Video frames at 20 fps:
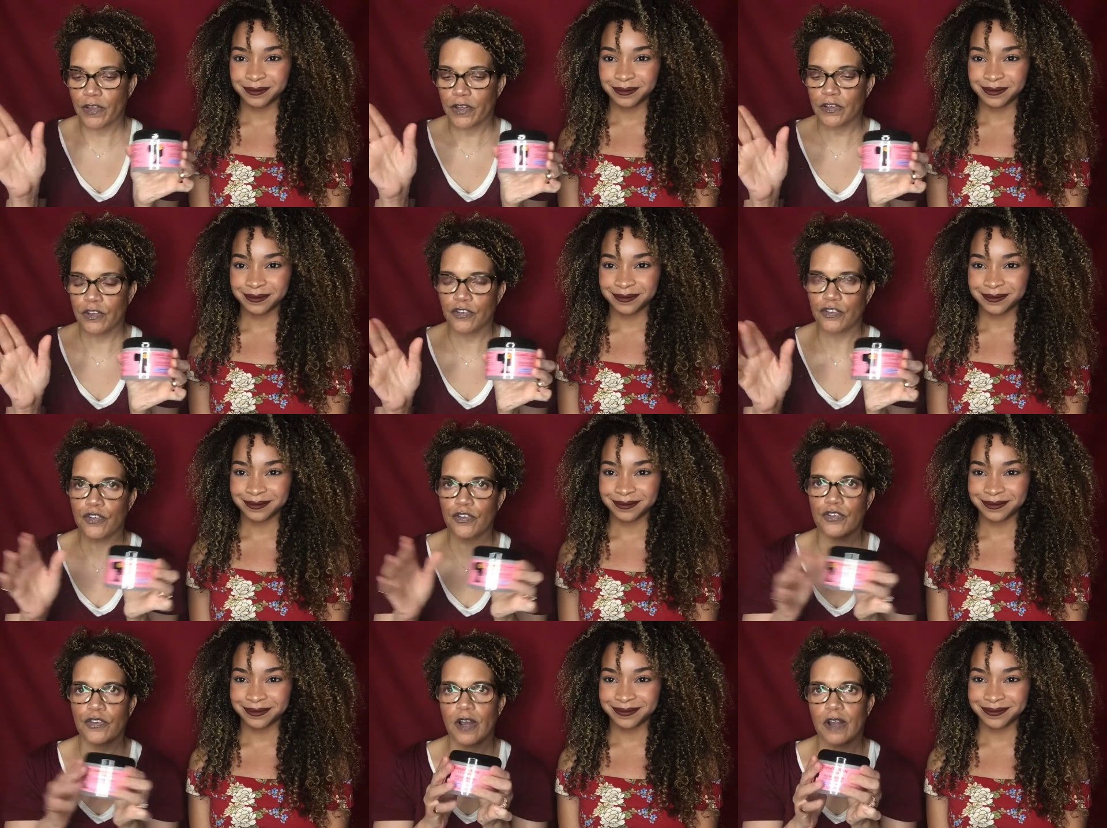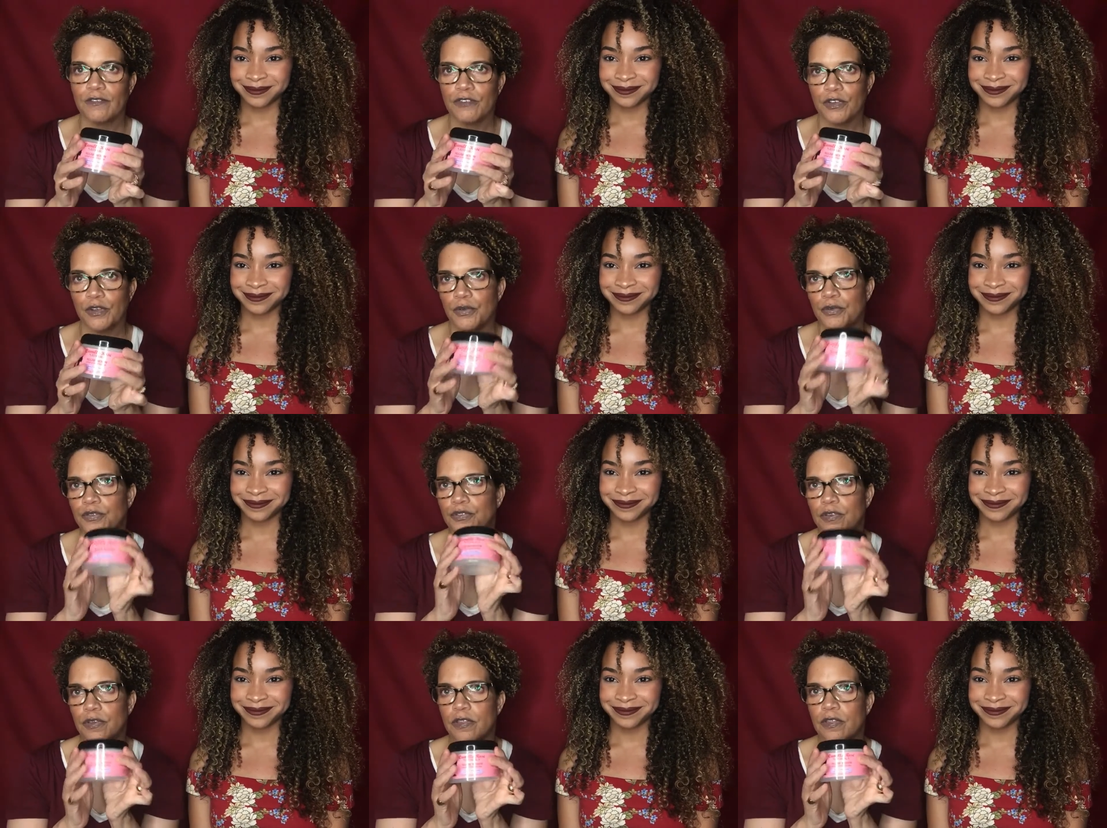Speaker 1: conditioners that I've
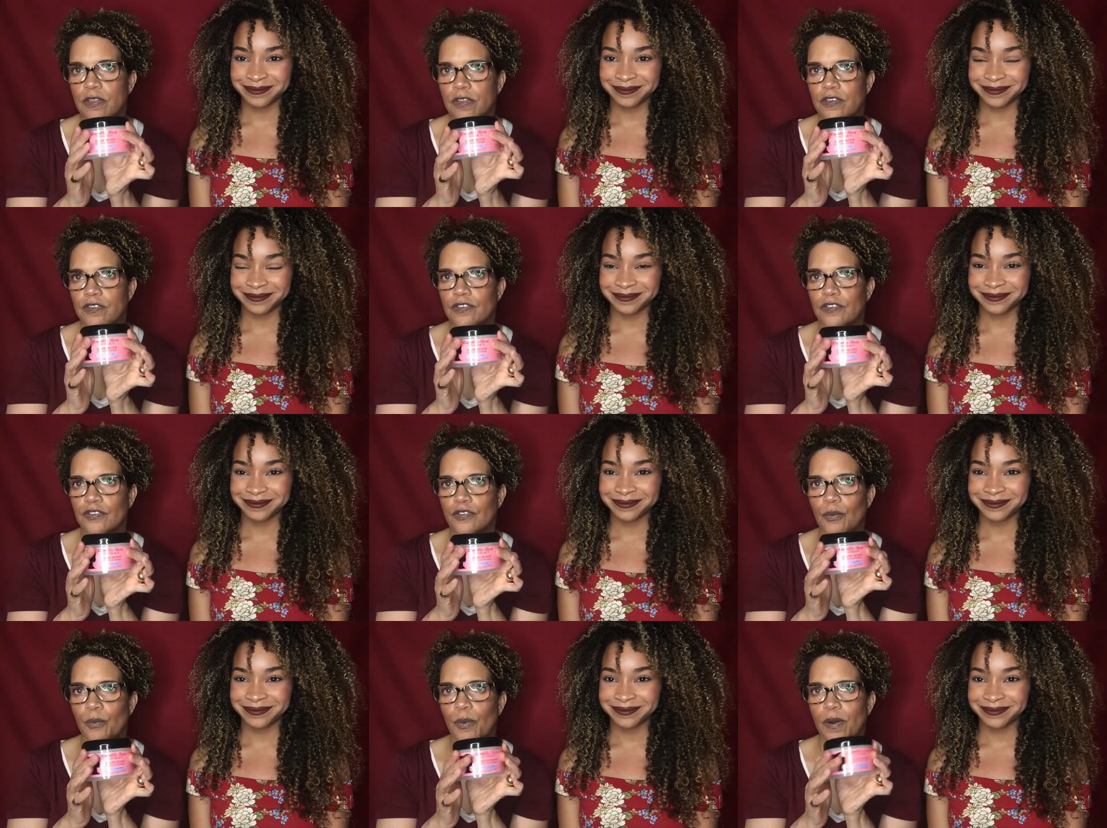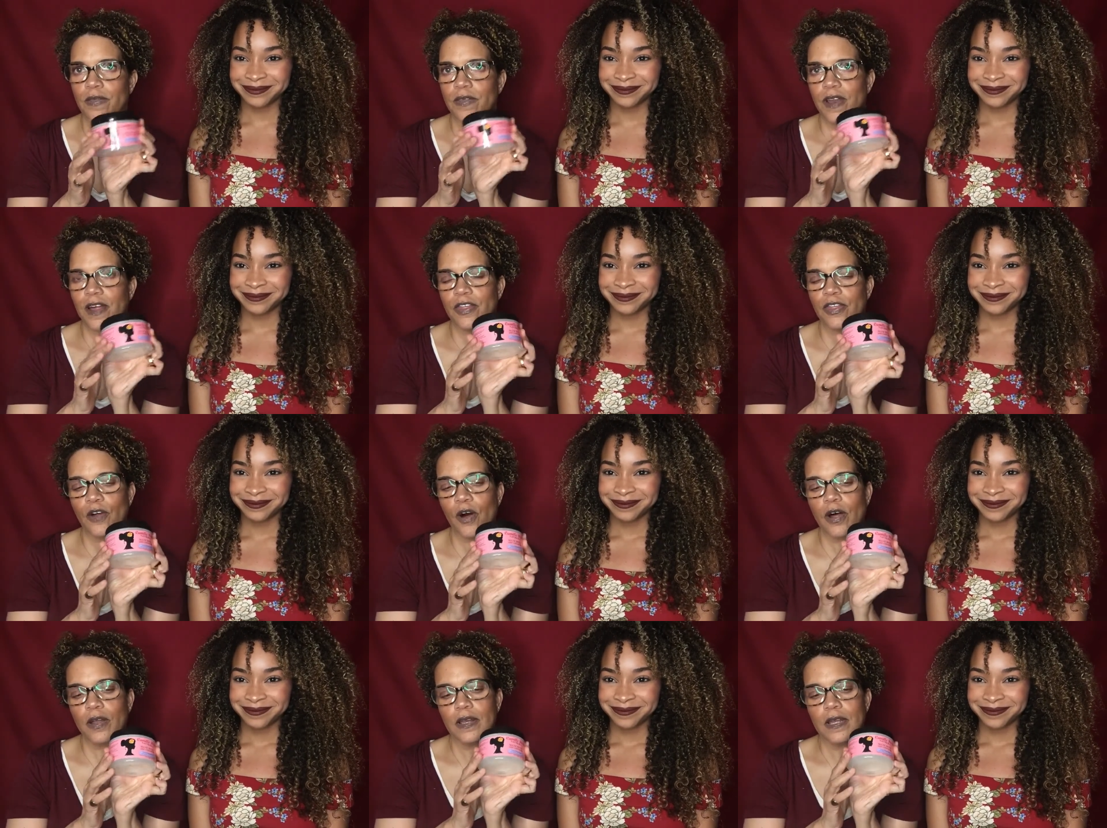used, this is the one that I
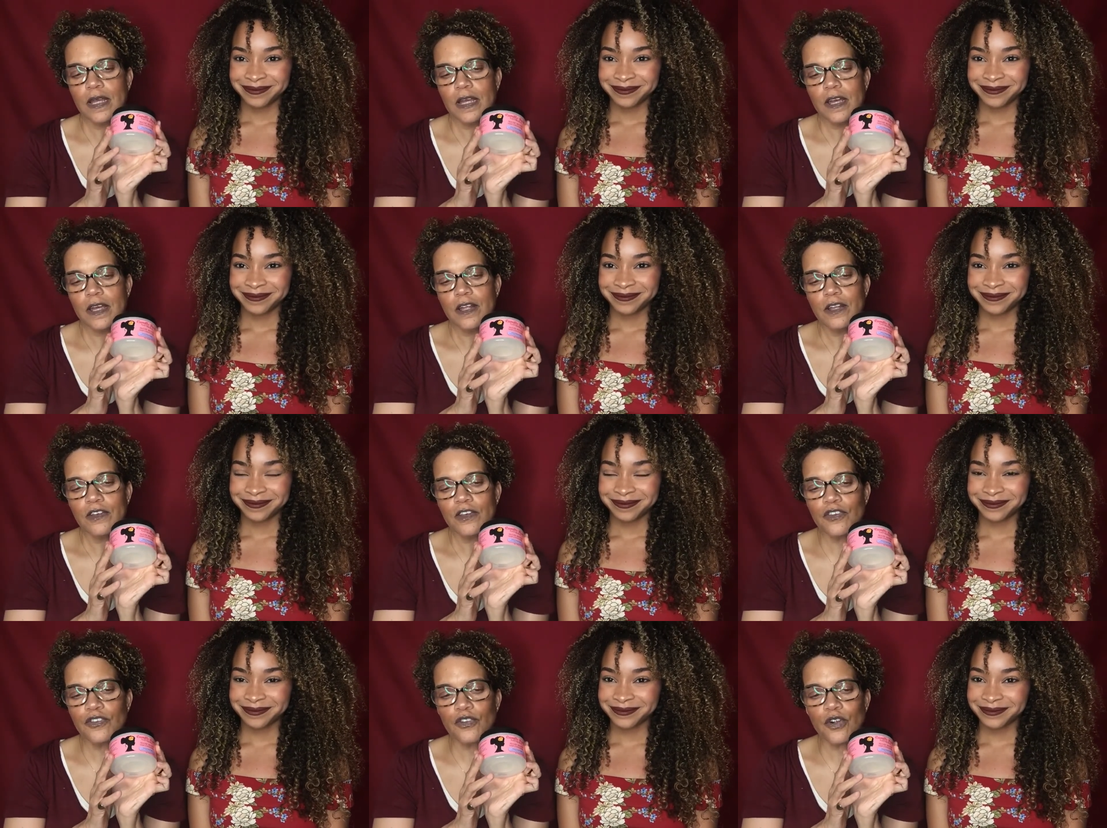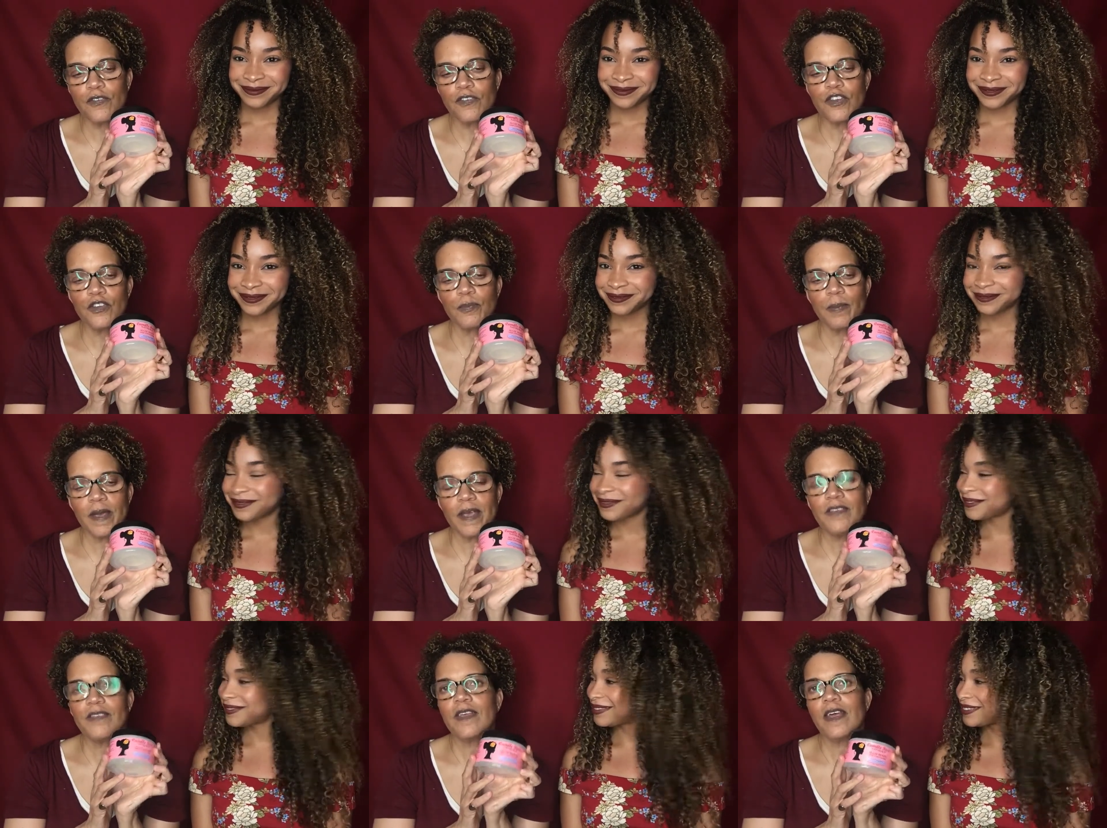thought deserved a
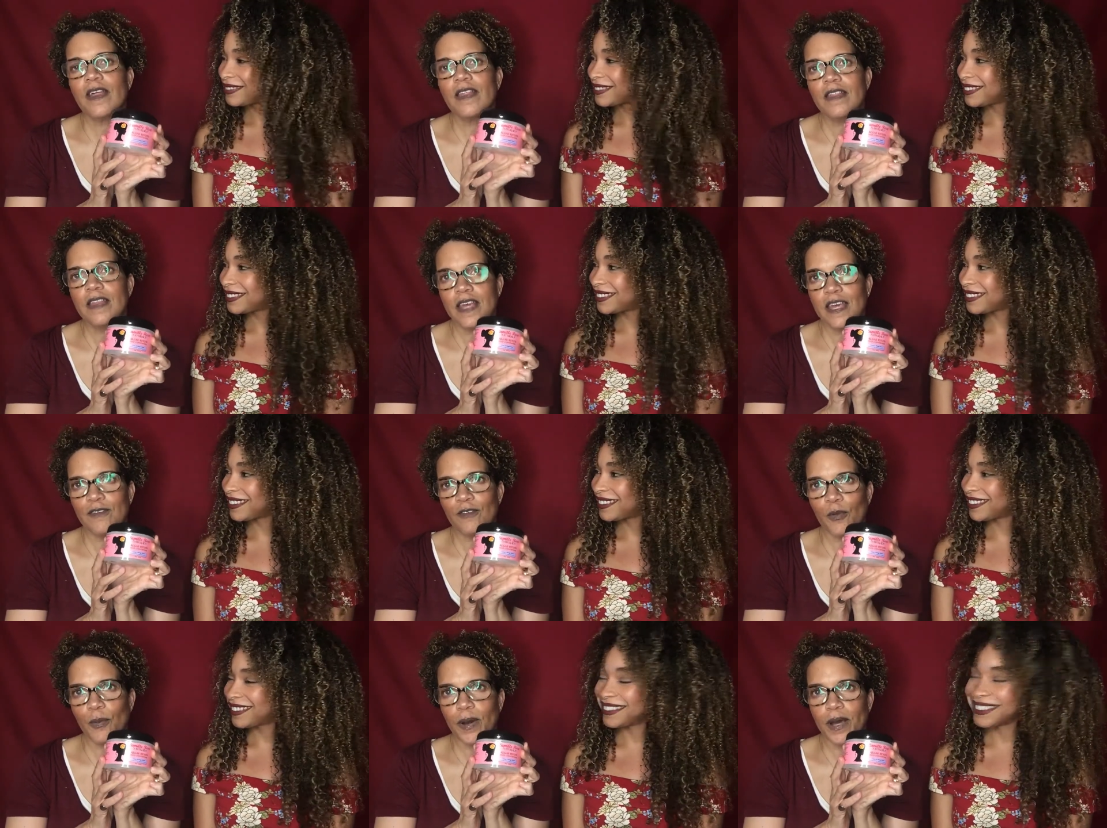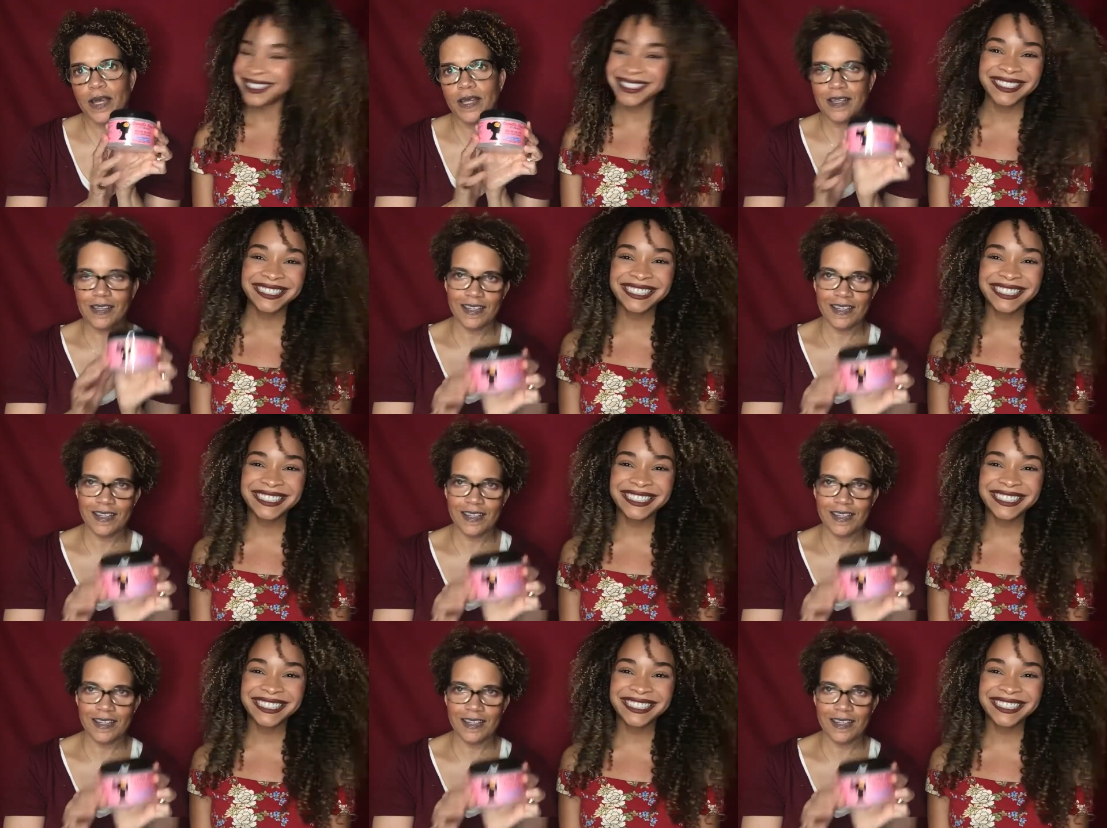space in the giveaway.